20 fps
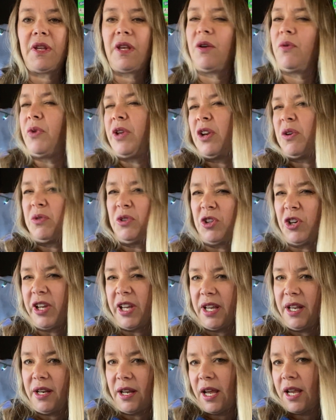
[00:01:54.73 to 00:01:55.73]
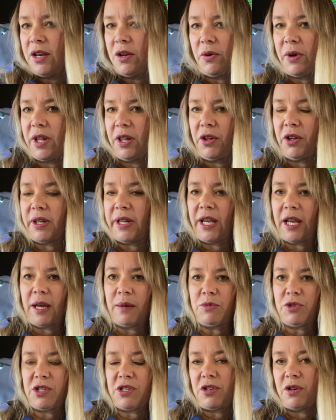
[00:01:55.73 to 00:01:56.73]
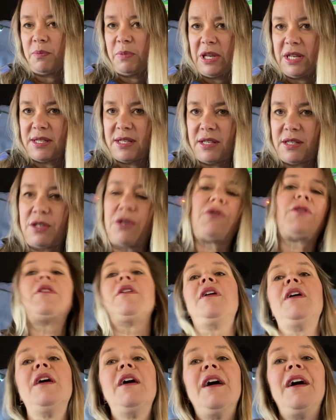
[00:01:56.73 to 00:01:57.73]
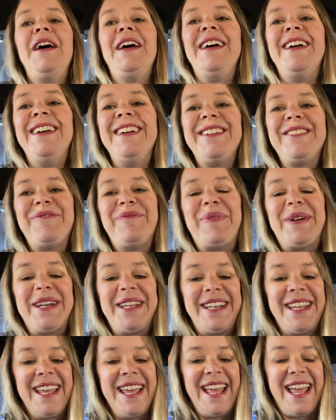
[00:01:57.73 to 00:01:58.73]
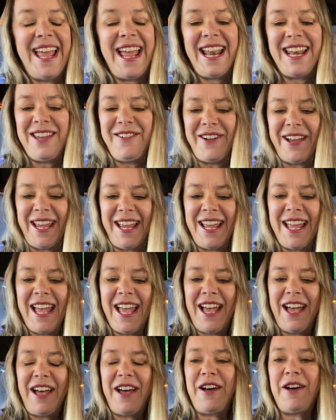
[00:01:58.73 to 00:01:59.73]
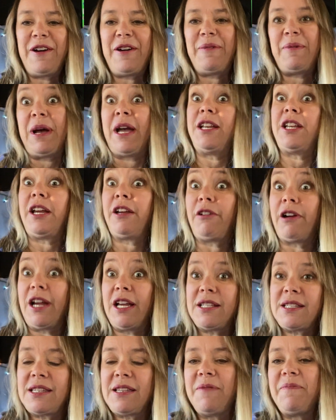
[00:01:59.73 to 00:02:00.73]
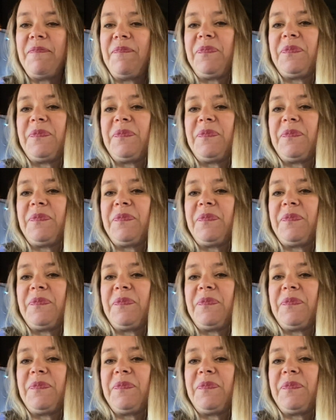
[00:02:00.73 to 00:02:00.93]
We don't look it. I know I look like I'm just her big sister. But anyway, I digress.